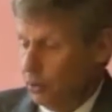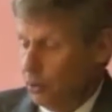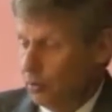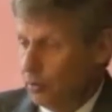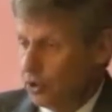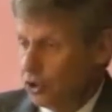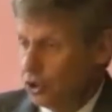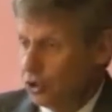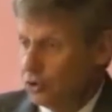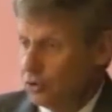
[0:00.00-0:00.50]

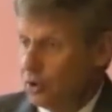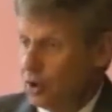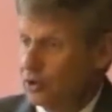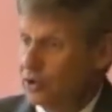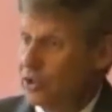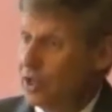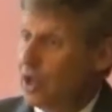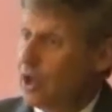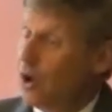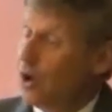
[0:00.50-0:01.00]
prohibition
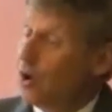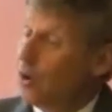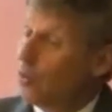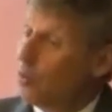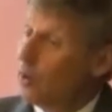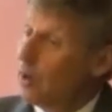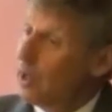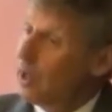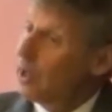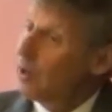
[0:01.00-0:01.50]
drugs.
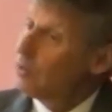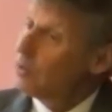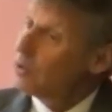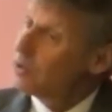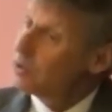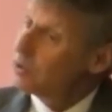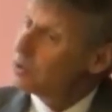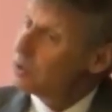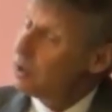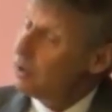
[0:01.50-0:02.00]
When I
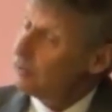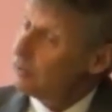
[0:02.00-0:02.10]
was